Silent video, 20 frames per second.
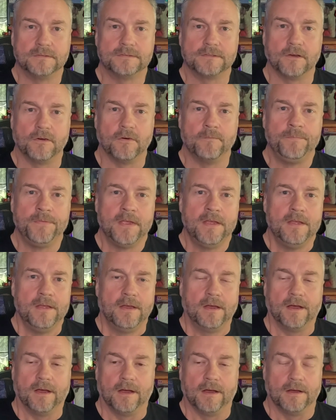So,
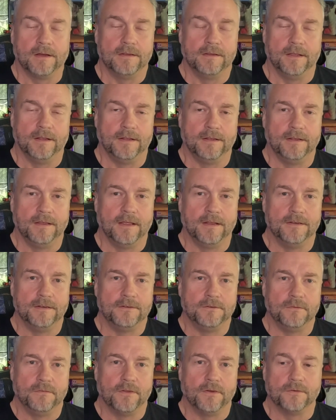
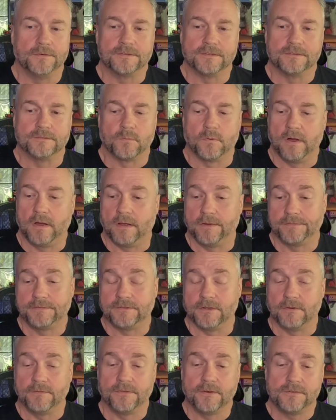and do those as well.
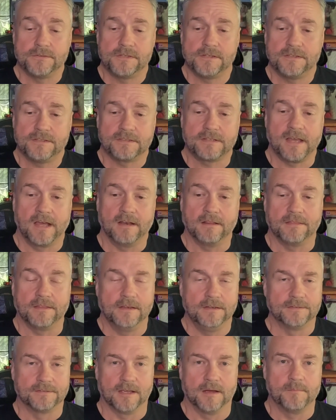So those are just kind of
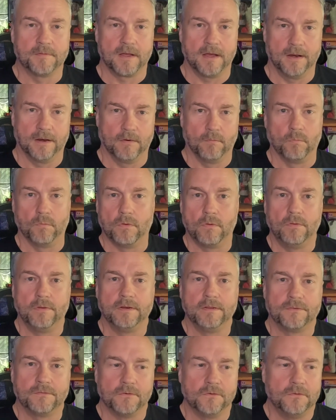things I'm kind of
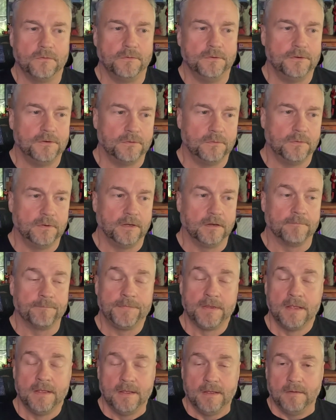rolling through and doing.
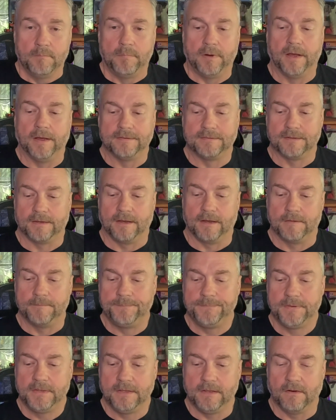But,
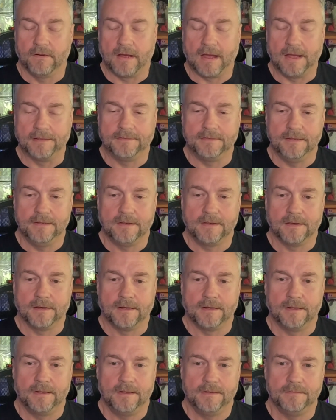you know, I think,
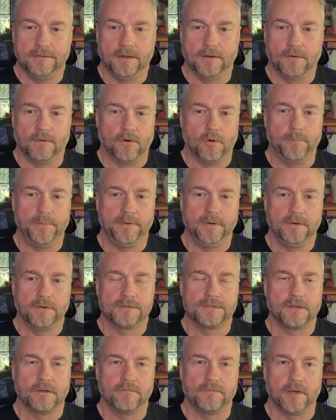you know, opening
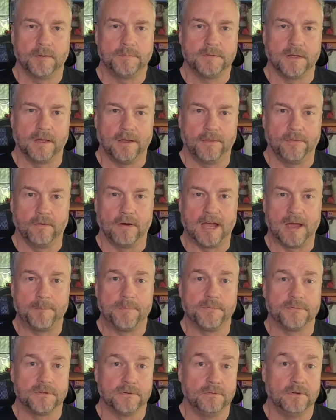yourself up to other
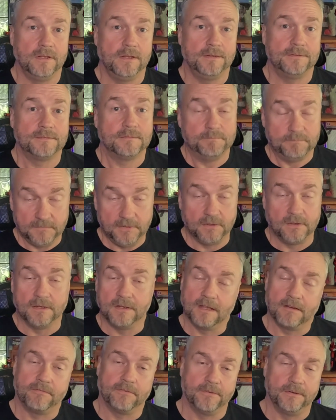opportunities, you can
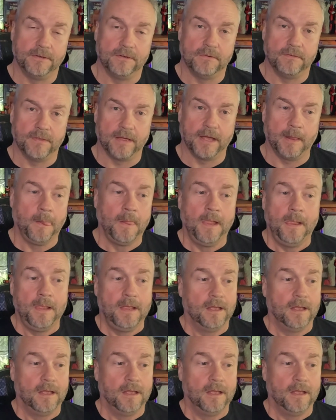definitely do that.